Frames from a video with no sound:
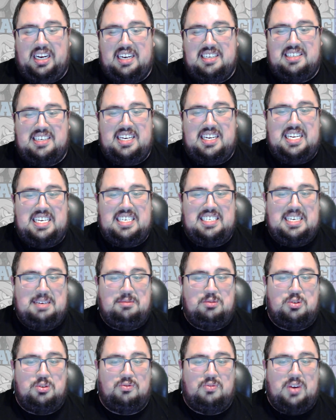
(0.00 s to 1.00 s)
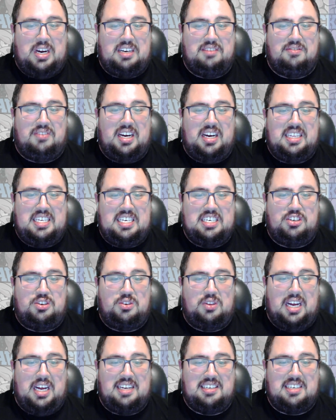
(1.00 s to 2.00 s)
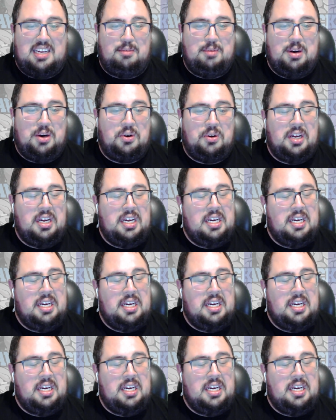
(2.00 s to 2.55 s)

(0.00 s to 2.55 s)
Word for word: I said, he seemed to have rectified the issue last time out.